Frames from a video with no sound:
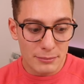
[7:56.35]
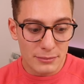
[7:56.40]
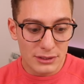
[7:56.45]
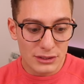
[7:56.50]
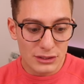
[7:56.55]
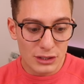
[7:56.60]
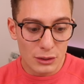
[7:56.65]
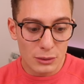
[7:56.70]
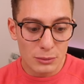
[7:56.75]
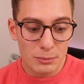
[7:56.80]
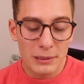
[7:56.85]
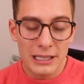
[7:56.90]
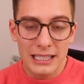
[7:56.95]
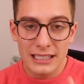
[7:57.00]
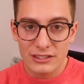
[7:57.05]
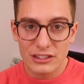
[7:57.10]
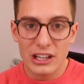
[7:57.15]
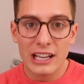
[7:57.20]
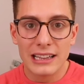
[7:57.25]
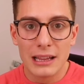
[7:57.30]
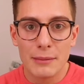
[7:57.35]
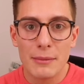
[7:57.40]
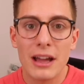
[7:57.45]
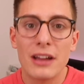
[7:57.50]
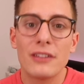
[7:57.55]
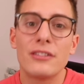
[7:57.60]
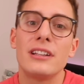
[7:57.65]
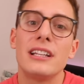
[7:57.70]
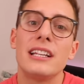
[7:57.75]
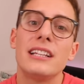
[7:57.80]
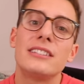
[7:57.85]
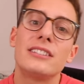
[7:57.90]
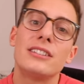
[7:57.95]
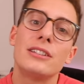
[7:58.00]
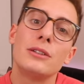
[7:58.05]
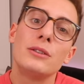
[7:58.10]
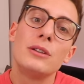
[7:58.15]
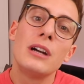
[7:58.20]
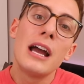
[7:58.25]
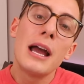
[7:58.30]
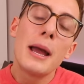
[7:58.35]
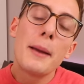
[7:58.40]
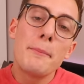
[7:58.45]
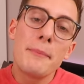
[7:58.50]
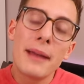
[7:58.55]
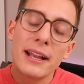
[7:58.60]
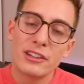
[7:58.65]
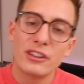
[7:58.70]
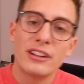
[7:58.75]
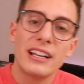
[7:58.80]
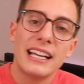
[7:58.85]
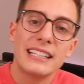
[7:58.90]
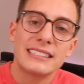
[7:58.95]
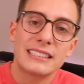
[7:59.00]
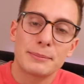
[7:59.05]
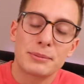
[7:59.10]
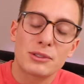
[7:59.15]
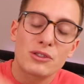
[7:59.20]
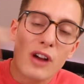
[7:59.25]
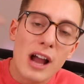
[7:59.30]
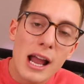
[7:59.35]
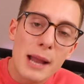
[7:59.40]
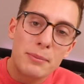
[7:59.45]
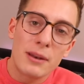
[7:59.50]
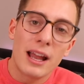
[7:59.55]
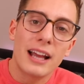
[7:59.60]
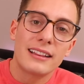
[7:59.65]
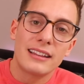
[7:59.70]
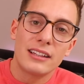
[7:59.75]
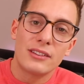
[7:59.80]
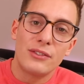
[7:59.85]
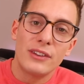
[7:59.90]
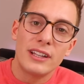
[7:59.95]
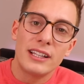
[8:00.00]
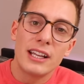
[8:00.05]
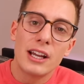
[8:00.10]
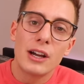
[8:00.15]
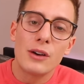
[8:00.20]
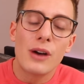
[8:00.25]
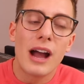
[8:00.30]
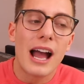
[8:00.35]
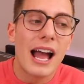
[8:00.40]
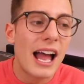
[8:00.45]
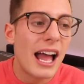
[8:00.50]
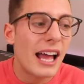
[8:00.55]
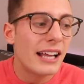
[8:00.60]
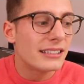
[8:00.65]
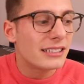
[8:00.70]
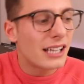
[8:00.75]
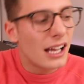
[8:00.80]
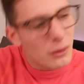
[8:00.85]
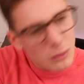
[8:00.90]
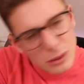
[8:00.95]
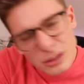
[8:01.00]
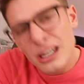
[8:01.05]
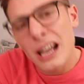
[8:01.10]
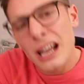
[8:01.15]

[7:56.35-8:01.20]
So please check them out if you need to. Make sure you hit subscribe, like this video, and I will